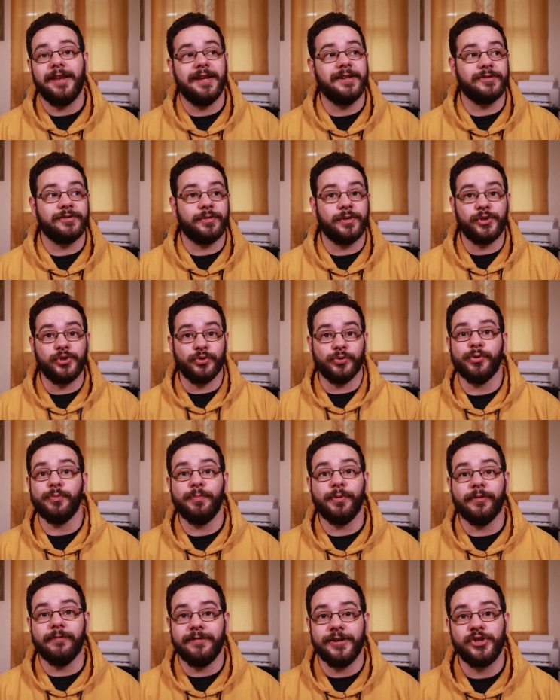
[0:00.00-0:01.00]
as the true
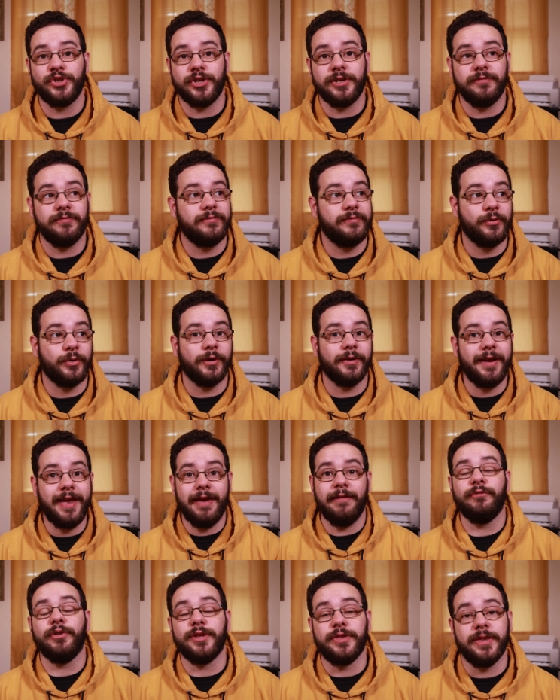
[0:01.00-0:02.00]
provision for
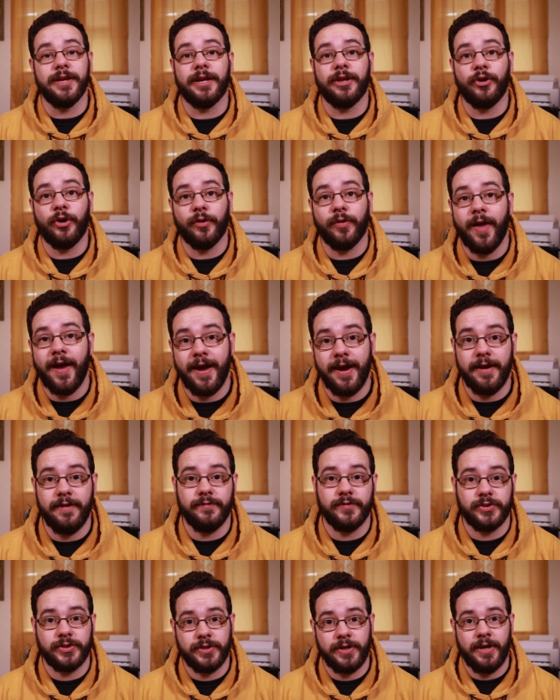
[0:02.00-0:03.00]
everything in our
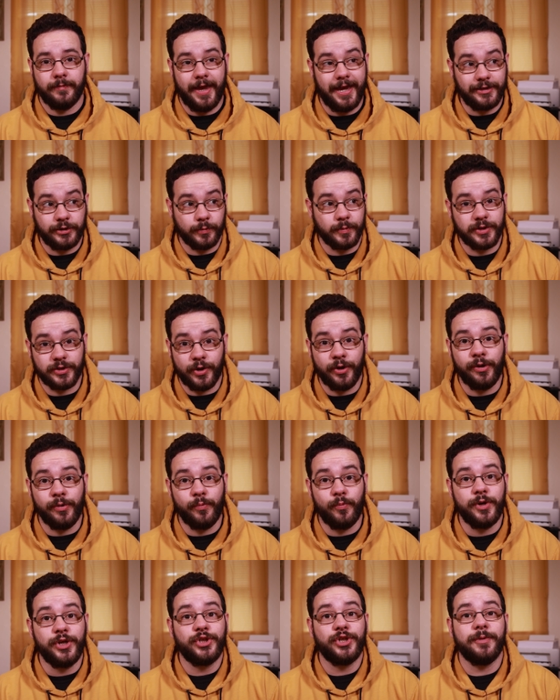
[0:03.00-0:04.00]
lives. As a
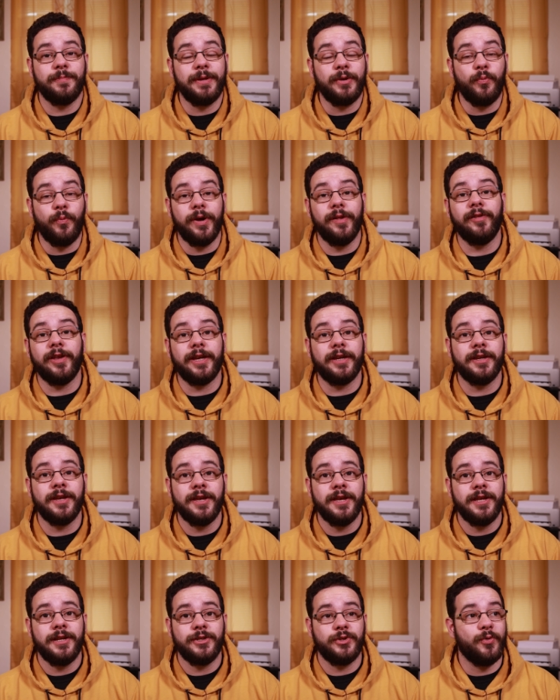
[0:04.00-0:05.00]
result, we should be willing
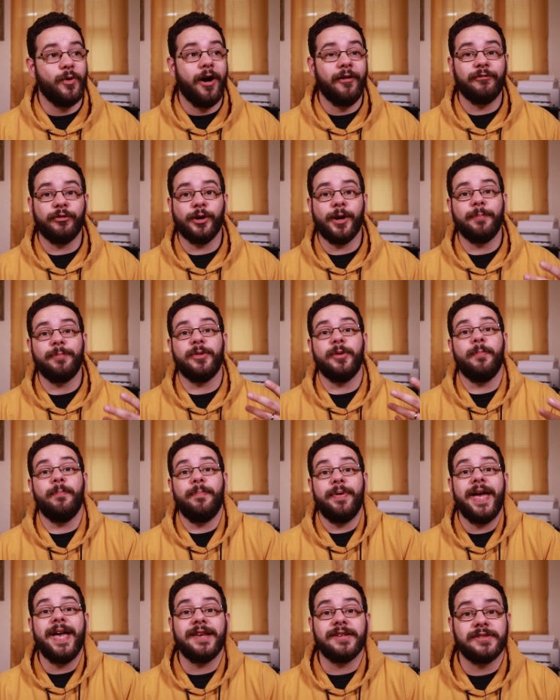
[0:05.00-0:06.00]
to offer up the
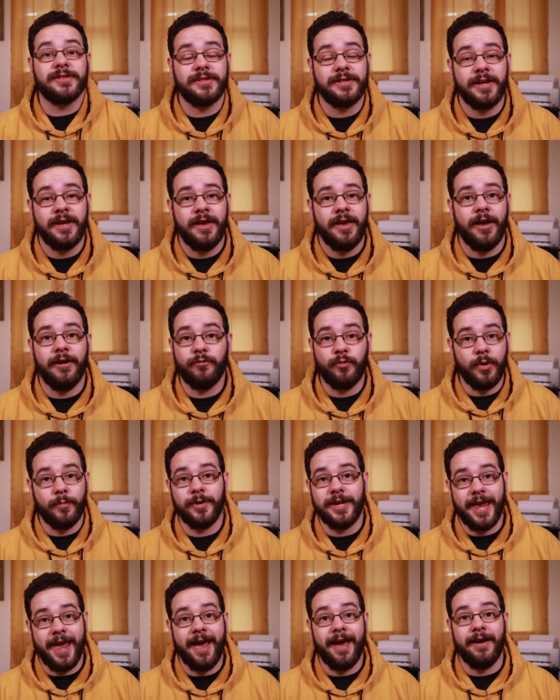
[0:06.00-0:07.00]
best of what
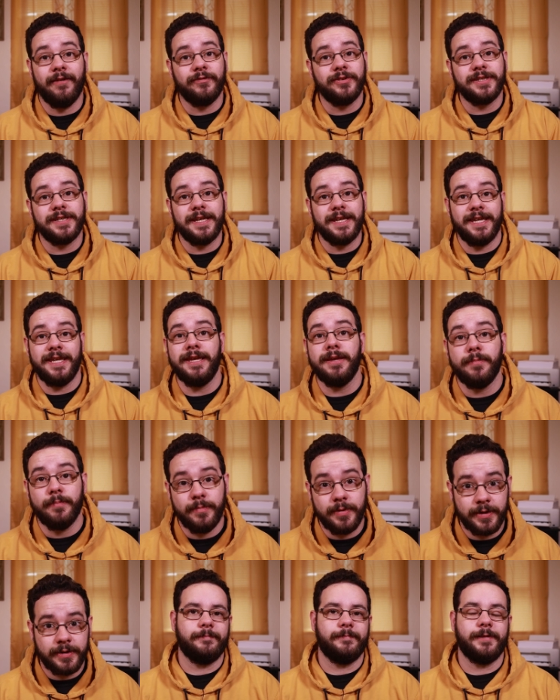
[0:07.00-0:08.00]
we have to Him.
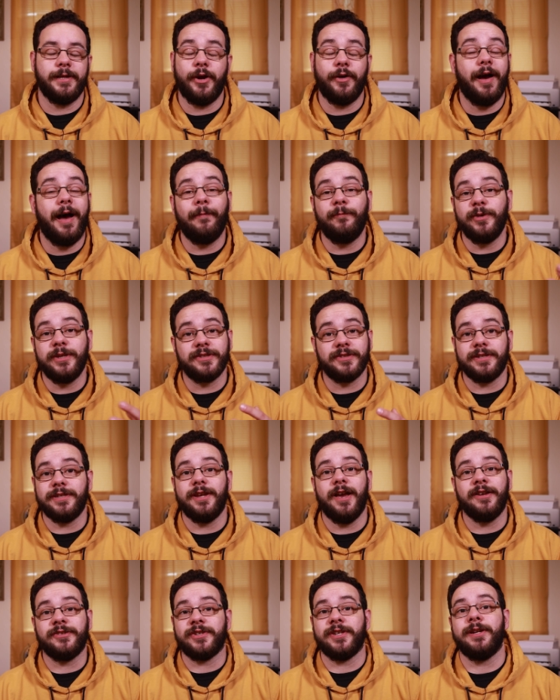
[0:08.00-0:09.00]
Now,
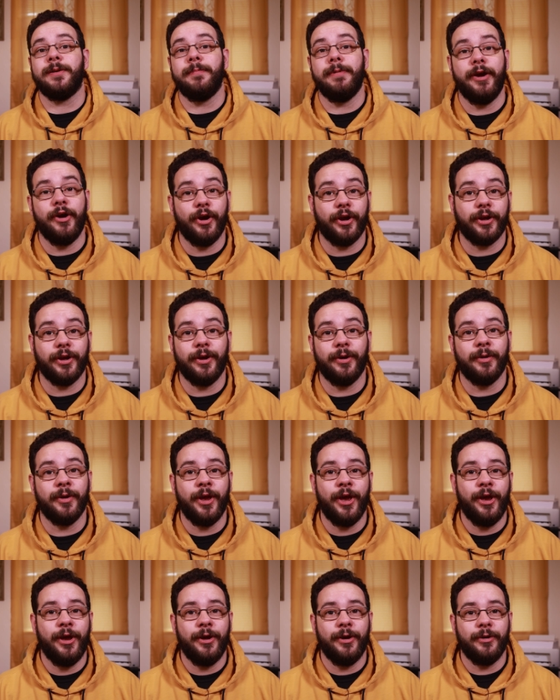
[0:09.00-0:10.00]
obviously, us in America,
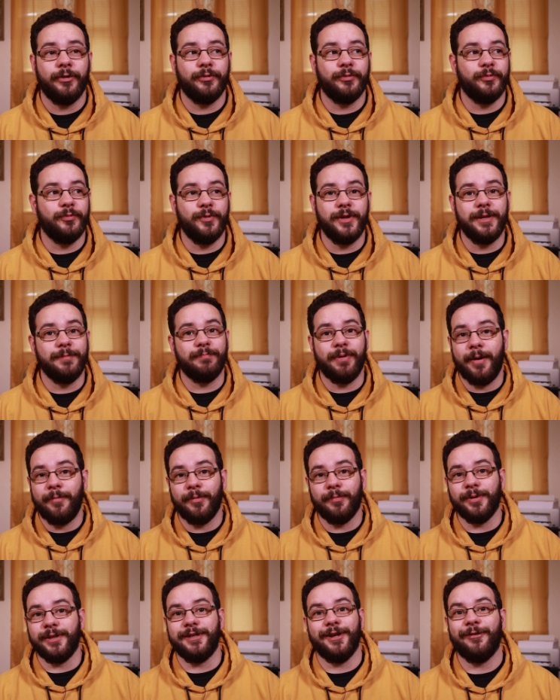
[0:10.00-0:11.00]
we
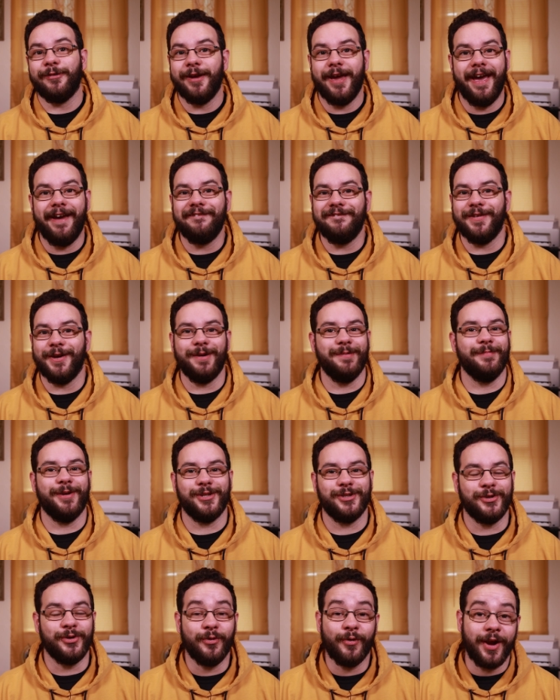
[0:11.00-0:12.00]
probably don't have very
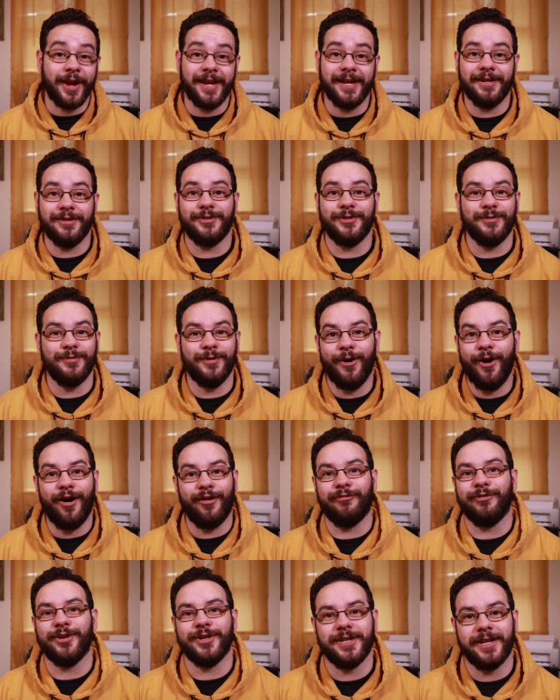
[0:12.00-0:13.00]
much grain to
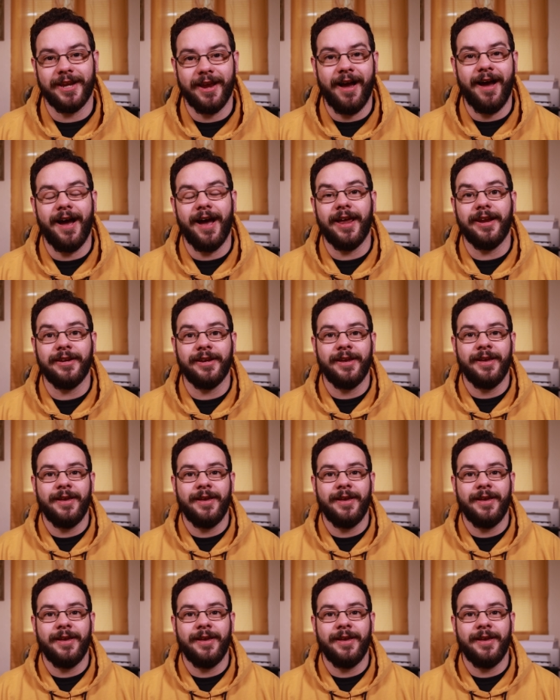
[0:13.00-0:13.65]
offer to God,